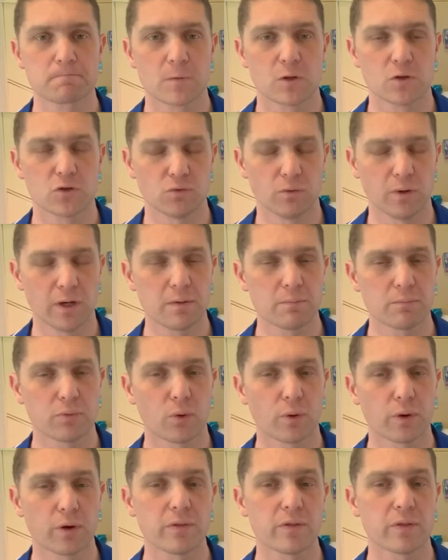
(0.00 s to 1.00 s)
It's really
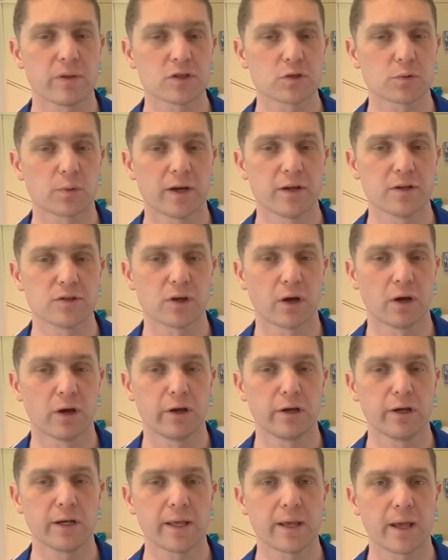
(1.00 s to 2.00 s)
important. This one is
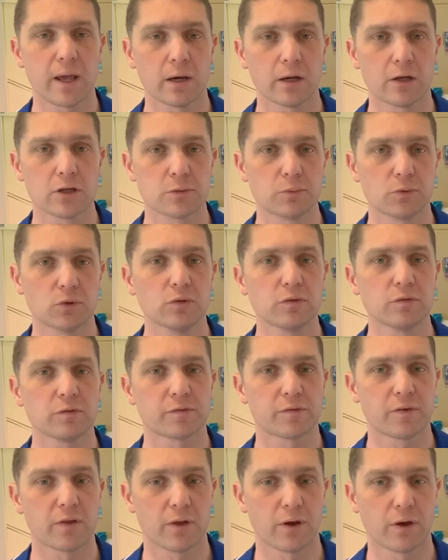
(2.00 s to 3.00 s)
only eligible
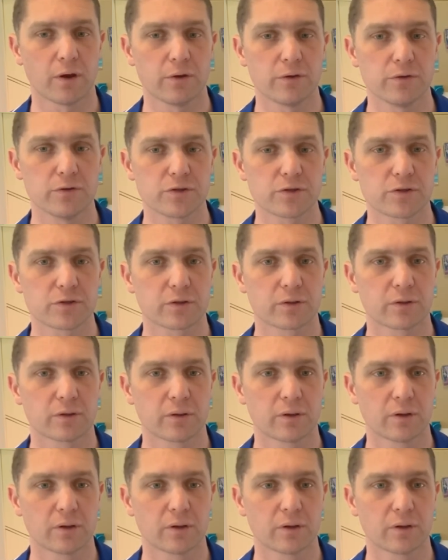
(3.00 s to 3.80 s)
for those